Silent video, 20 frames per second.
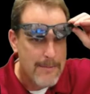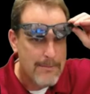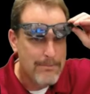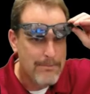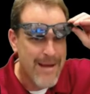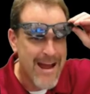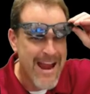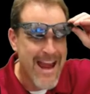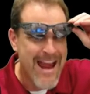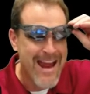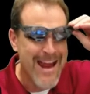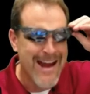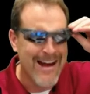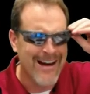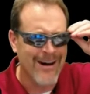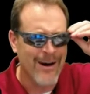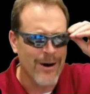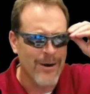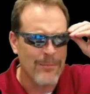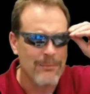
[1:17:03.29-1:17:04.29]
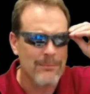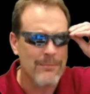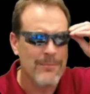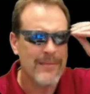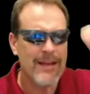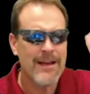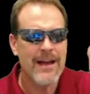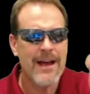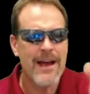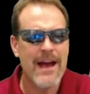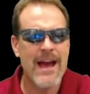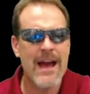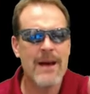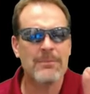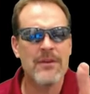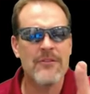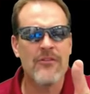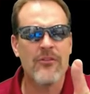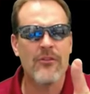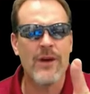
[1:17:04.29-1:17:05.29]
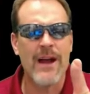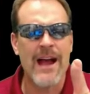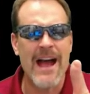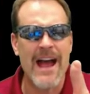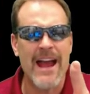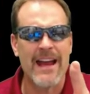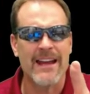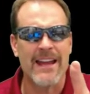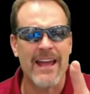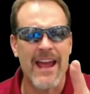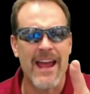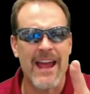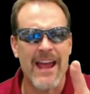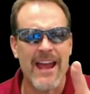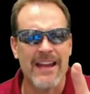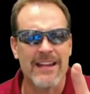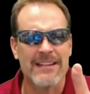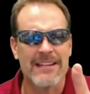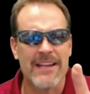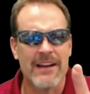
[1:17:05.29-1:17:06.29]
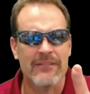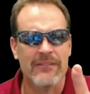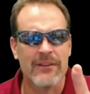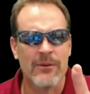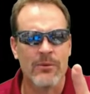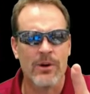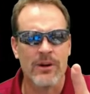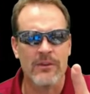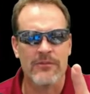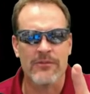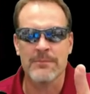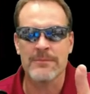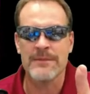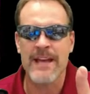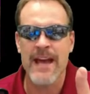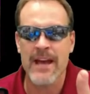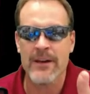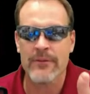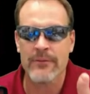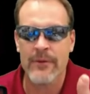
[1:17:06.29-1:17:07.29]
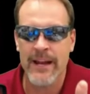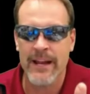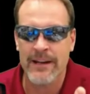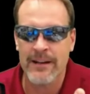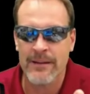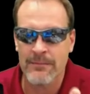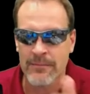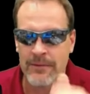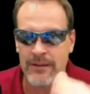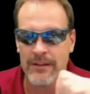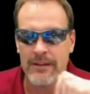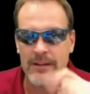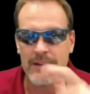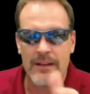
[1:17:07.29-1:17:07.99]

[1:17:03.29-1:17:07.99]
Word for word: Bam! Happy Friday to everyone from Dad Random.